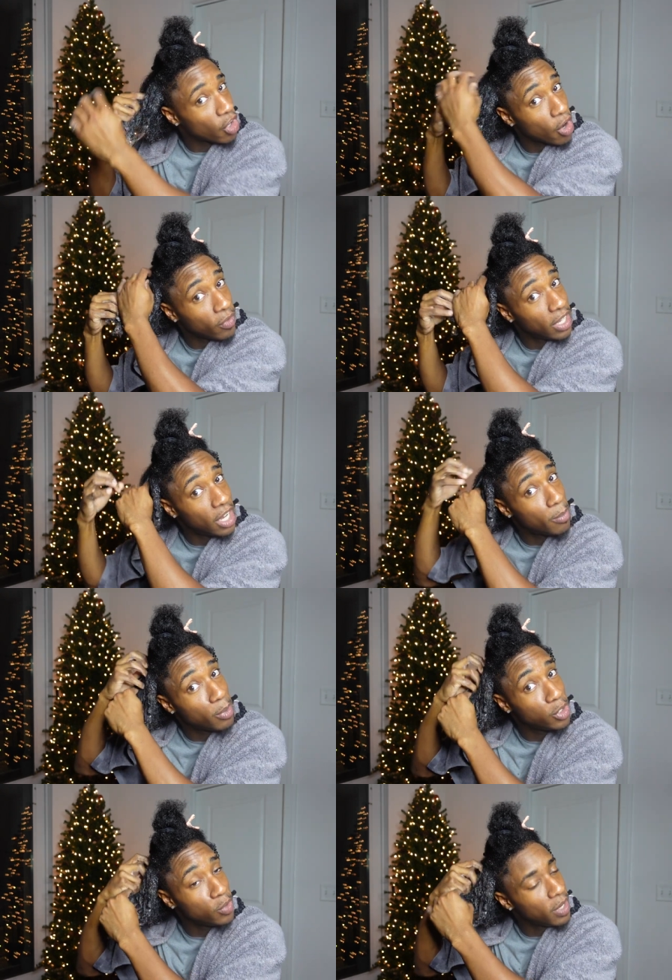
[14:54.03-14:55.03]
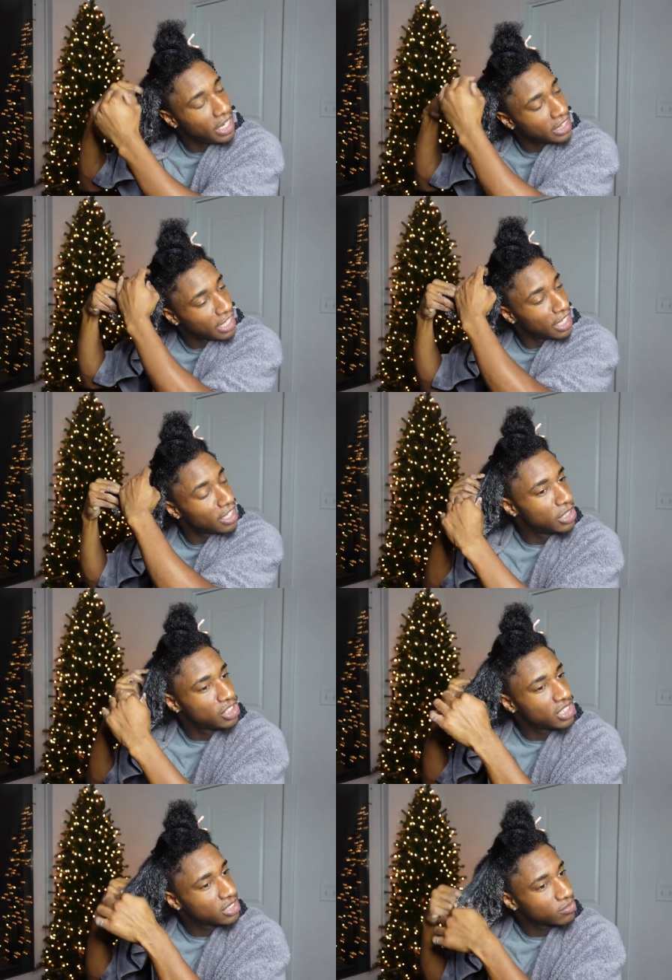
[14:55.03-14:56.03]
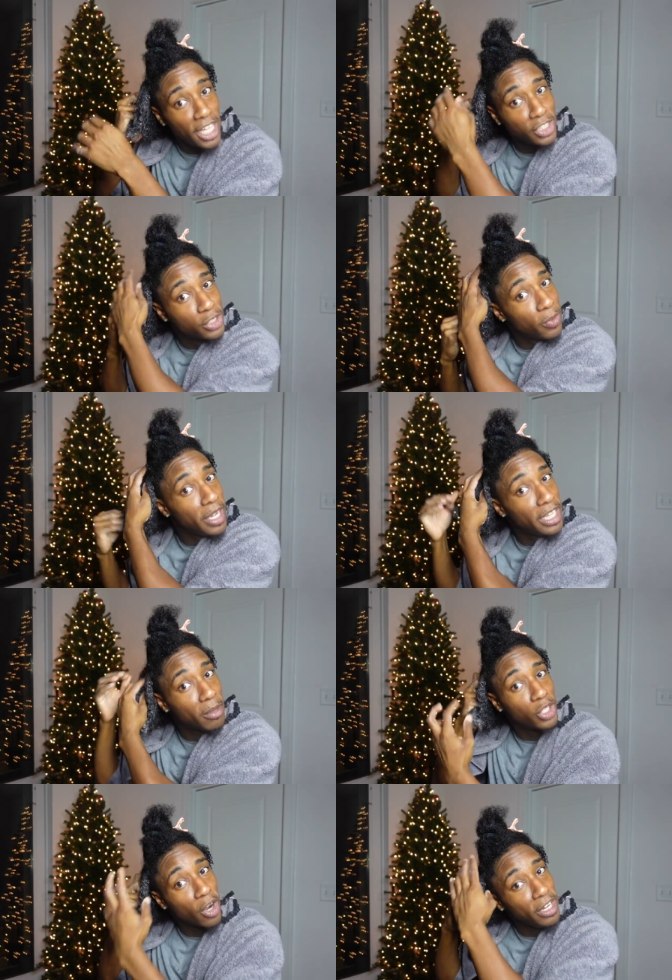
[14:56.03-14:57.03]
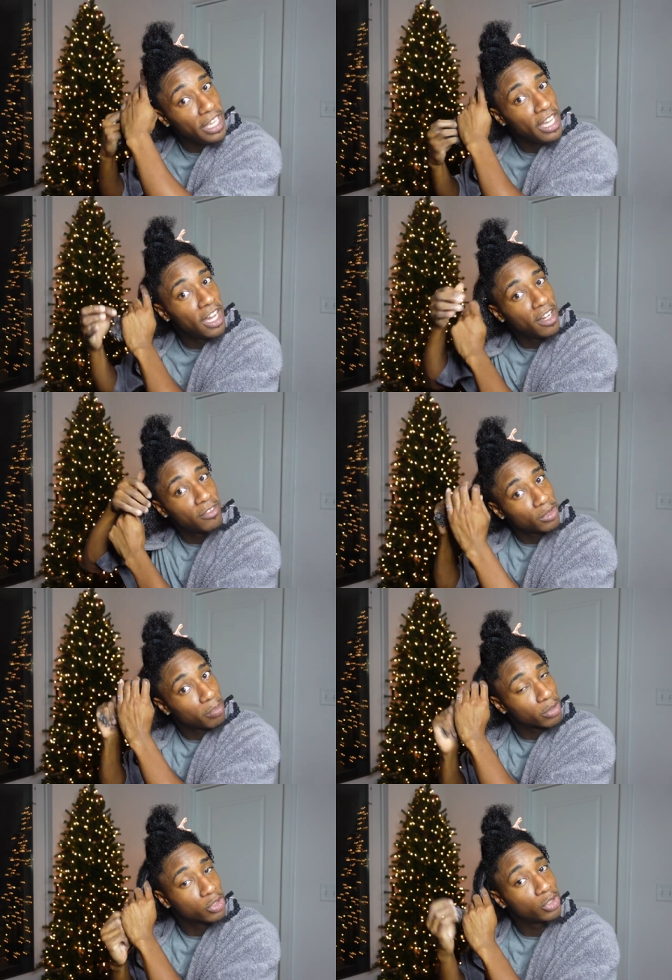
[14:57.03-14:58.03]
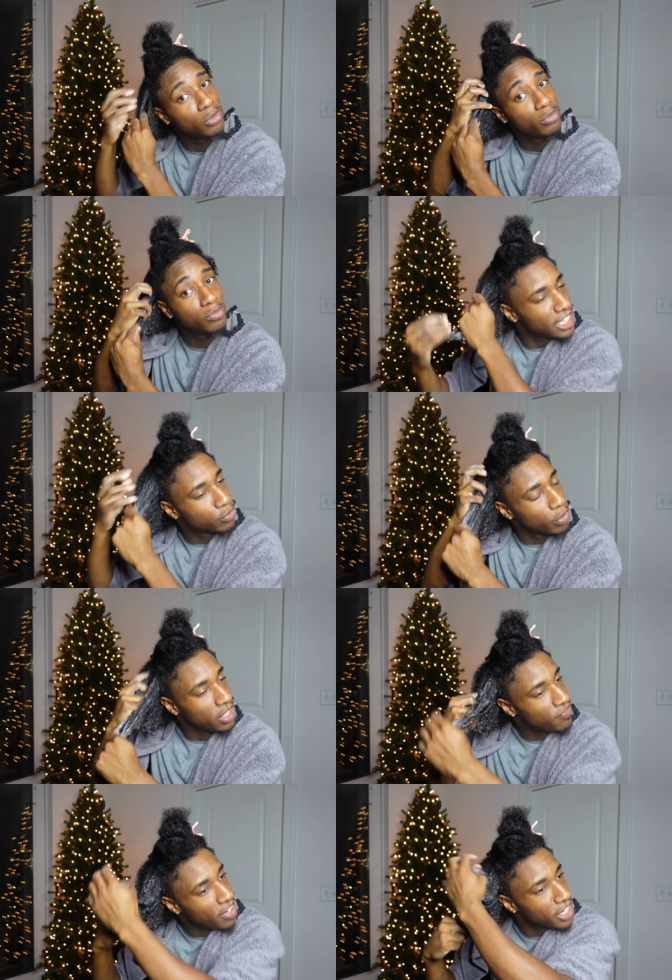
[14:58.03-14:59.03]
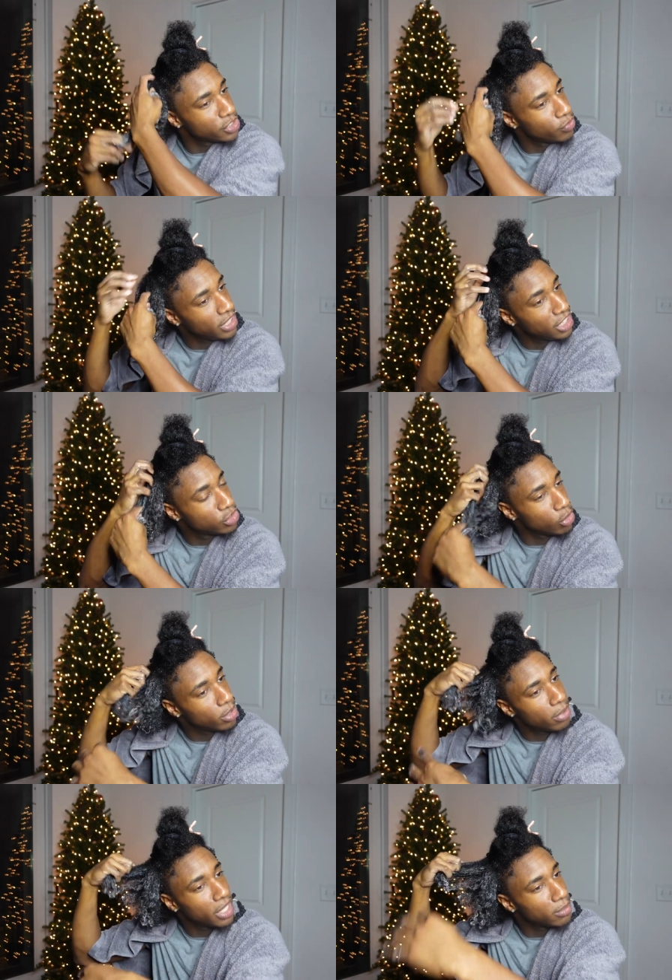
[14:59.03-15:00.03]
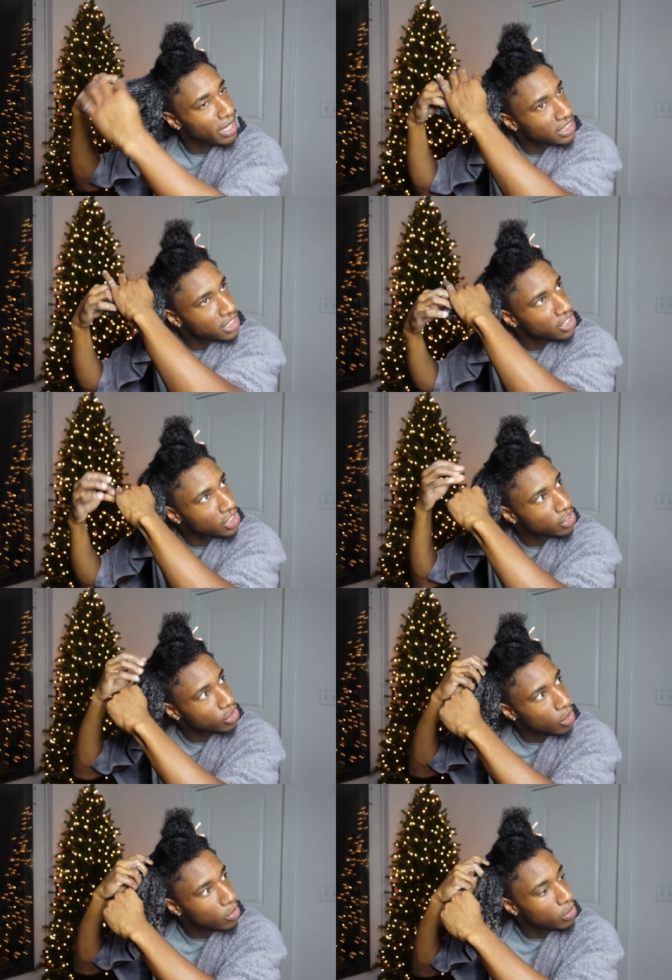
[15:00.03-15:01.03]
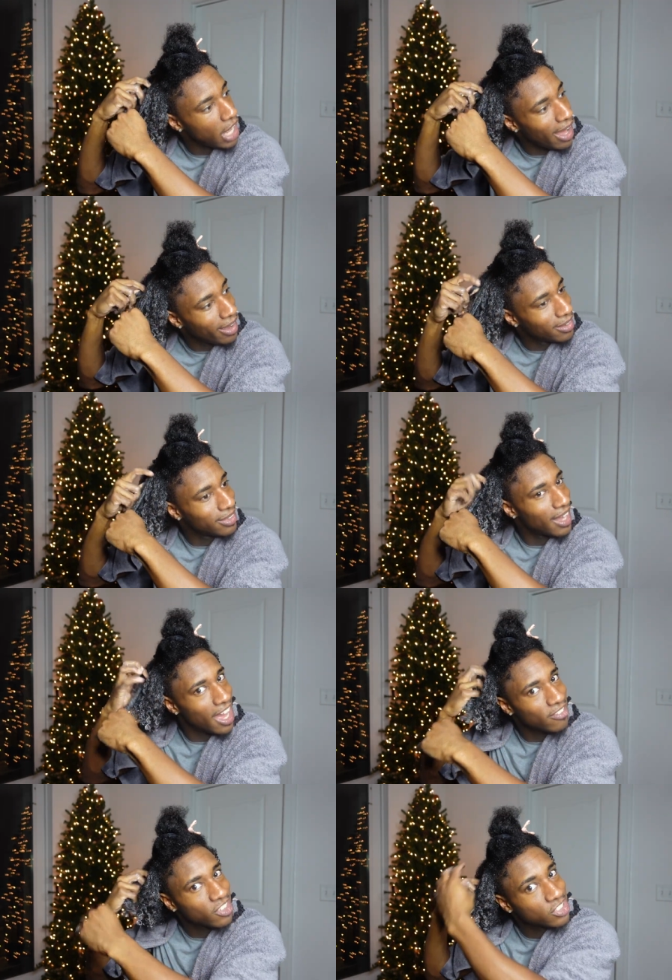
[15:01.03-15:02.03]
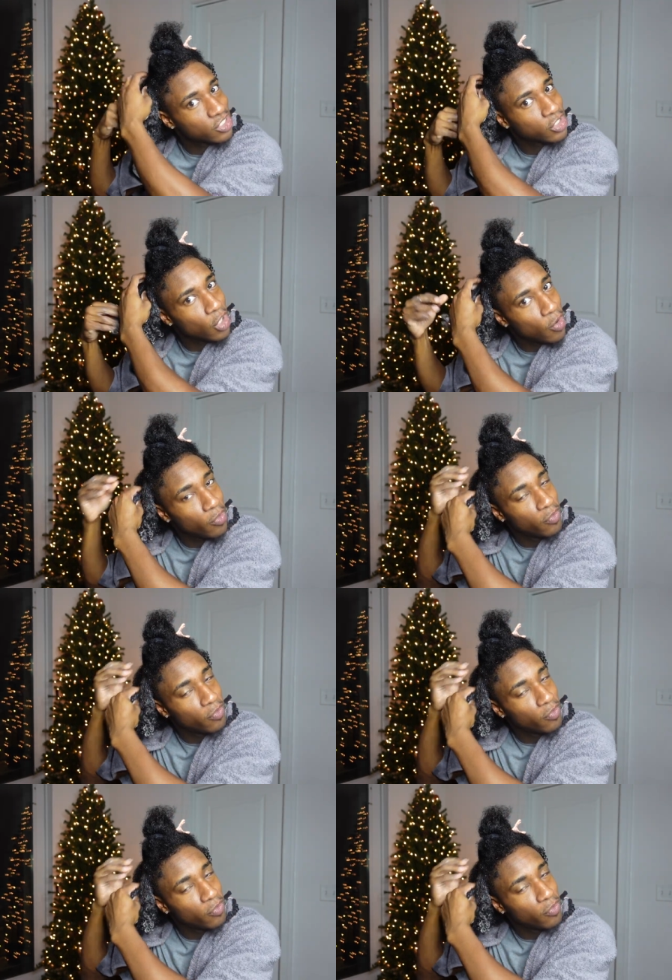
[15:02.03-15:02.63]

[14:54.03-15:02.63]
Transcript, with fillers: to hurry up and do anything, but just enjoying the journey of the pursuit. It's really fun. It's really enjoyable, and it makes it just so like life is so